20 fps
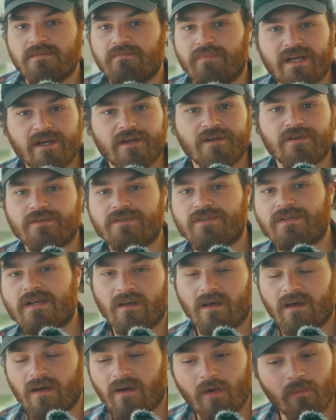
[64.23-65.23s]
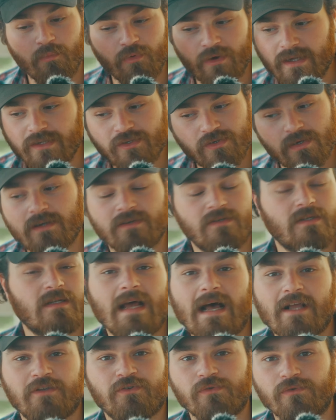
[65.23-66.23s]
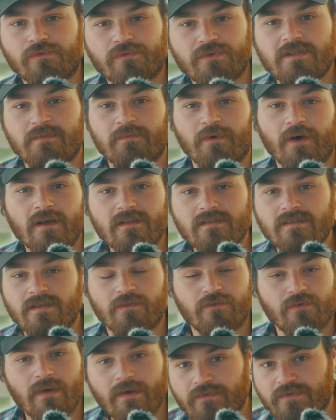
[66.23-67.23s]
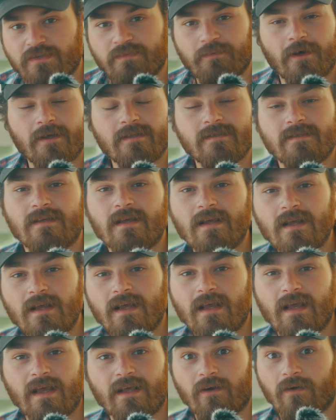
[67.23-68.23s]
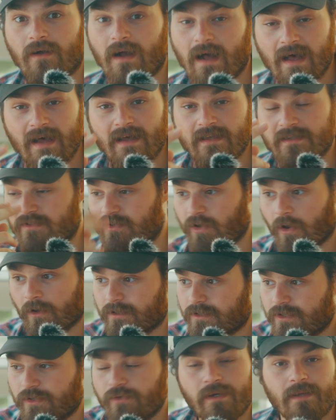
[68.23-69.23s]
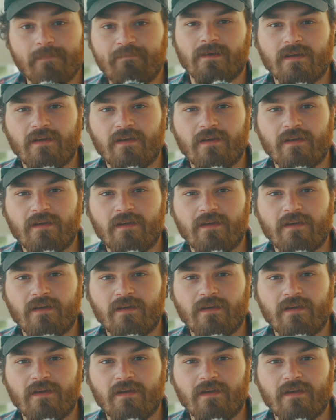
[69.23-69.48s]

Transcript: bears, our brain triggers a natural response, a threat response, and our eyes dart to it.